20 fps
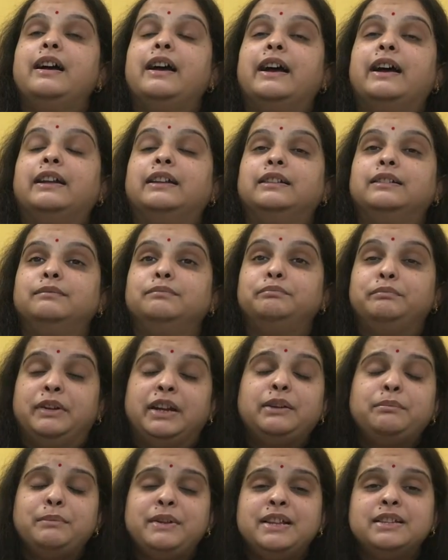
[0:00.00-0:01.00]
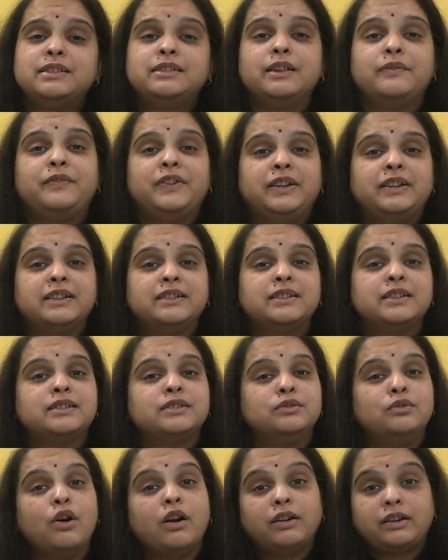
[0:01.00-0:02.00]
and it means the fetus
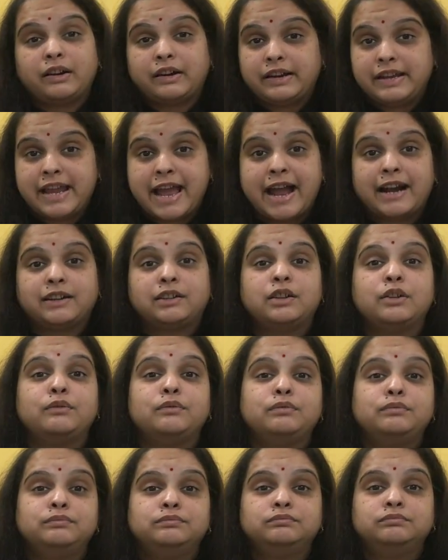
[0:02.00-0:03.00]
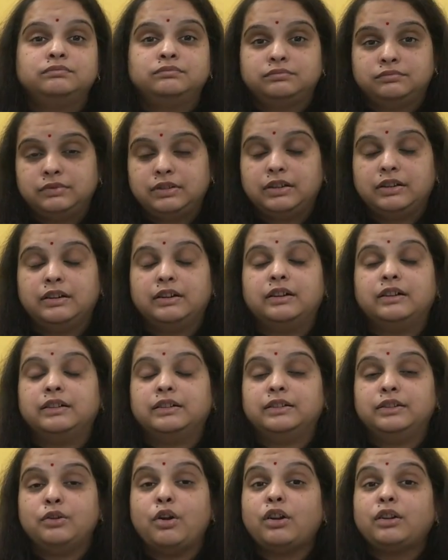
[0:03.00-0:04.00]
is not reactive,
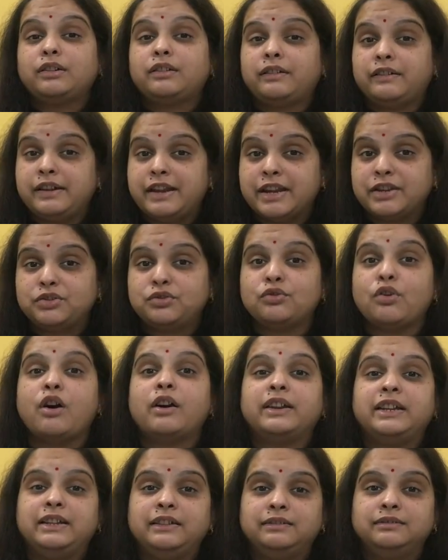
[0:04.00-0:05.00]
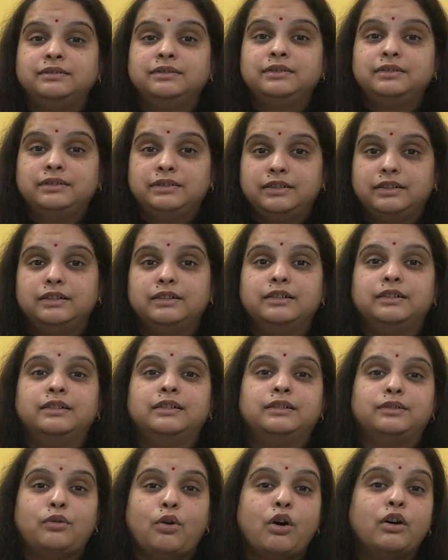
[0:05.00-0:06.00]
not reassuring
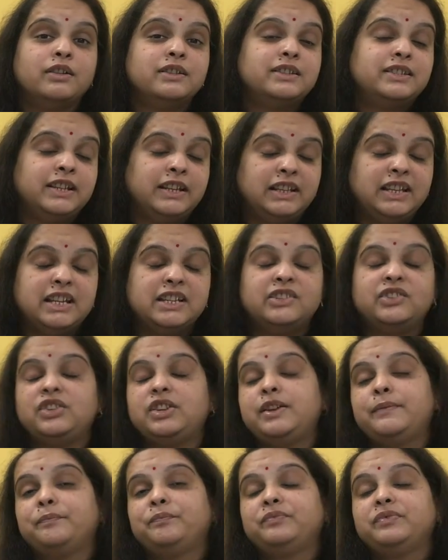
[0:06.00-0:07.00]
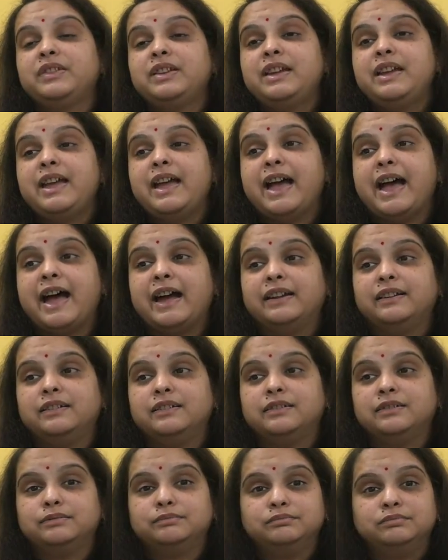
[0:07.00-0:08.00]
on CTG, and
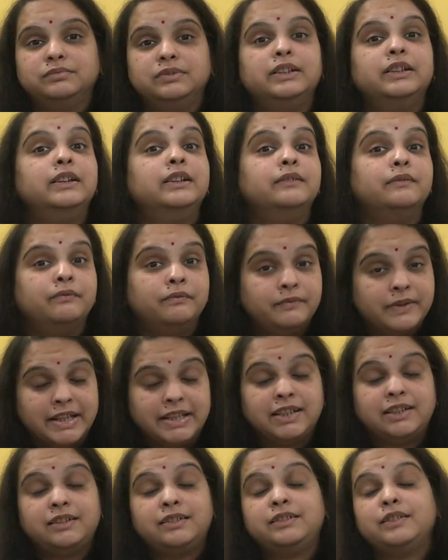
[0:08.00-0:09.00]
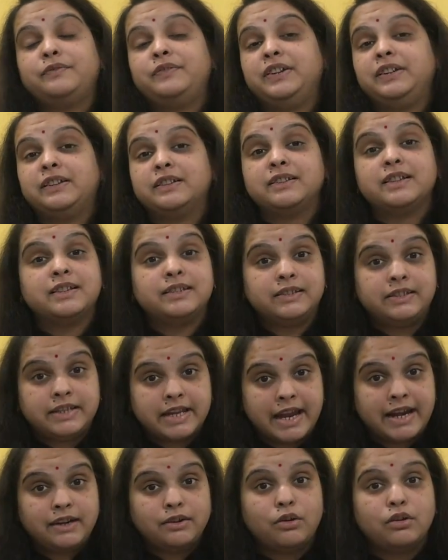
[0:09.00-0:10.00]
whether the fetus is
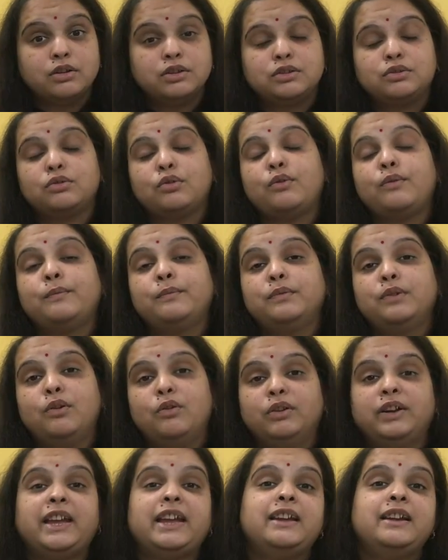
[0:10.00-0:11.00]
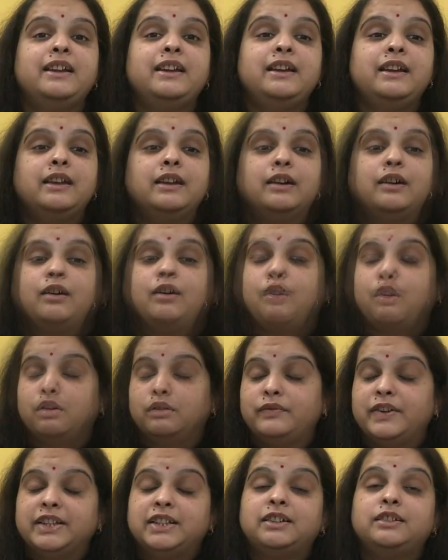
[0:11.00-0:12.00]
dead also, okay,
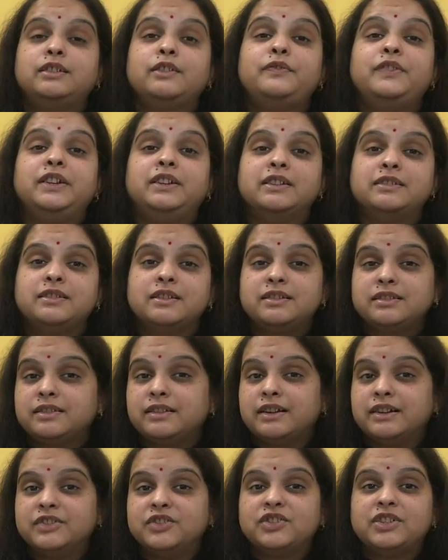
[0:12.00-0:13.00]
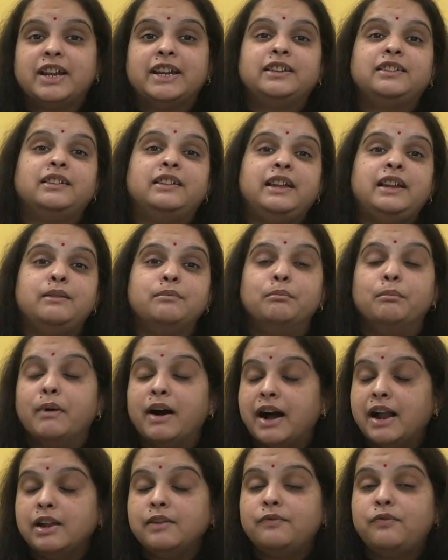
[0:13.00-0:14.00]
or whether the fetus is congenitally
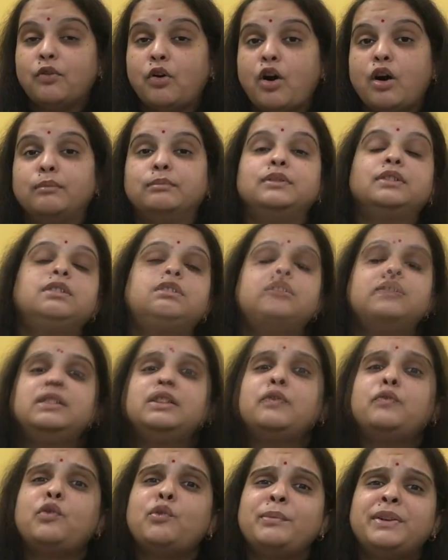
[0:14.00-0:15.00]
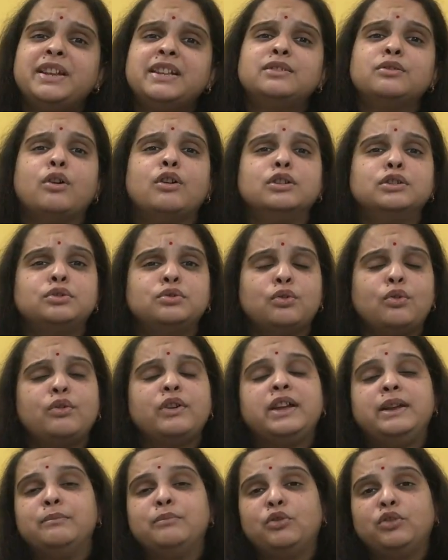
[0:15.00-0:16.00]
malformed, the woman is
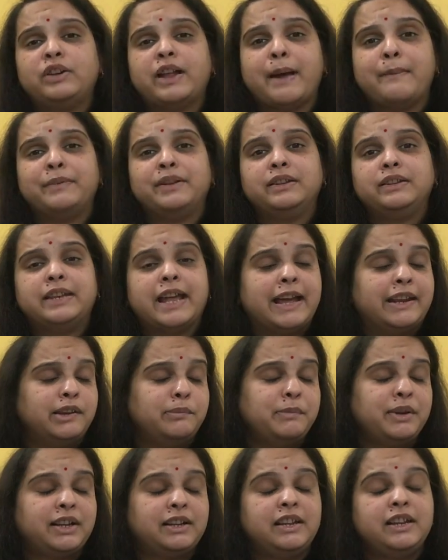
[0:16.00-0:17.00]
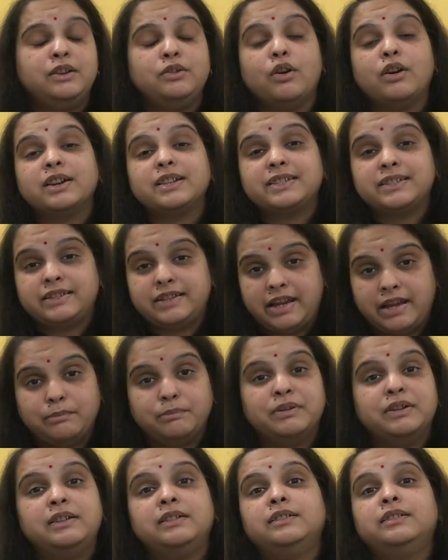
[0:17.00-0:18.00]
also hemodynamically not
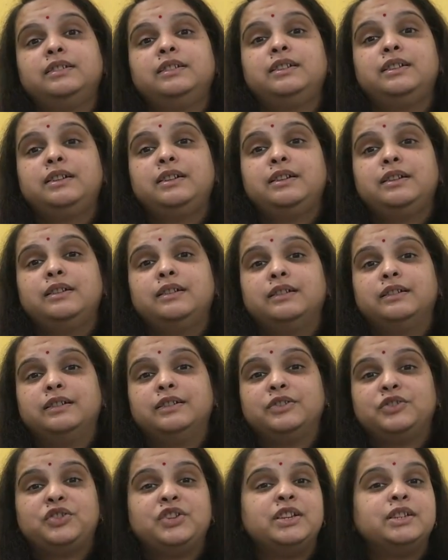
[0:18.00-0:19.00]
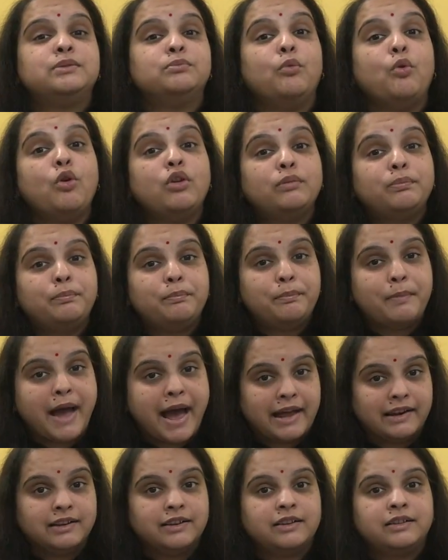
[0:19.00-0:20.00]
stable, she is more
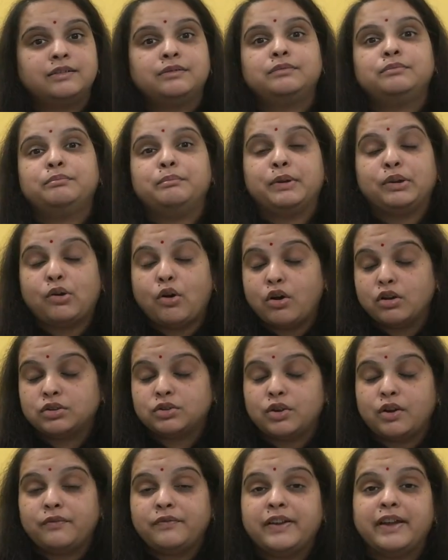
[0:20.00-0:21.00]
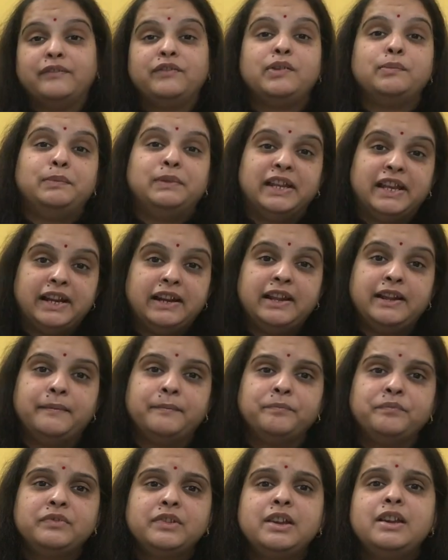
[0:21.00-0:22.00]
pallor because of heavy
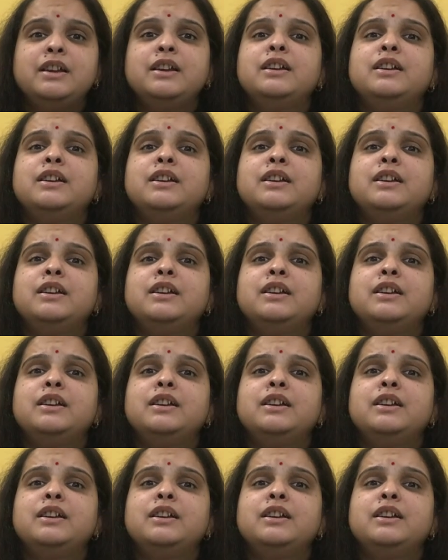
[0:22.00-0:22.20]
bleeding.